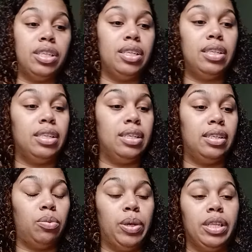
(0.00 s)
This, this
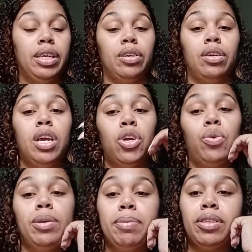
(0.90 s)
is a weak leader.
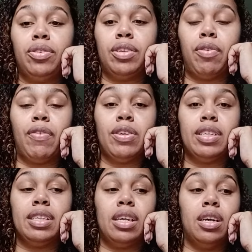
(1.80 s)
Queen of Pentacles in reverse
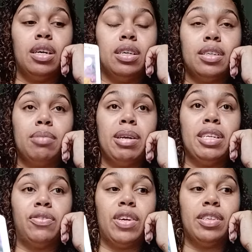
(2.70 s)
is uh, somebody
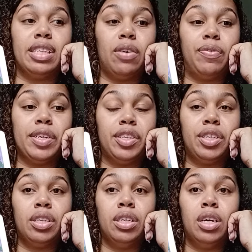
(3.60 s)
that's very
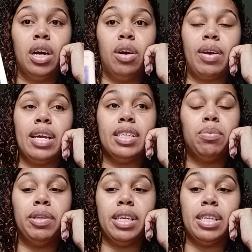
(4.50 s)
selfish. Okay,
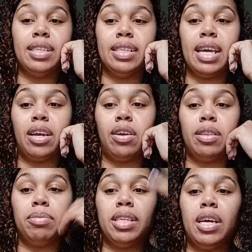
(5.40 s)
someone that doesn't take care of
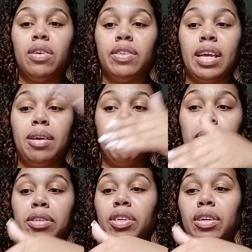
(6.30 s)
themselves. They could be
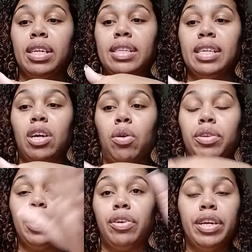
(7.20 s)
materialistic, gold
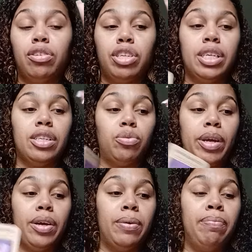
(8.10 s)
digger energy as
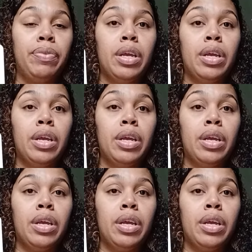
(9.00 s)
well.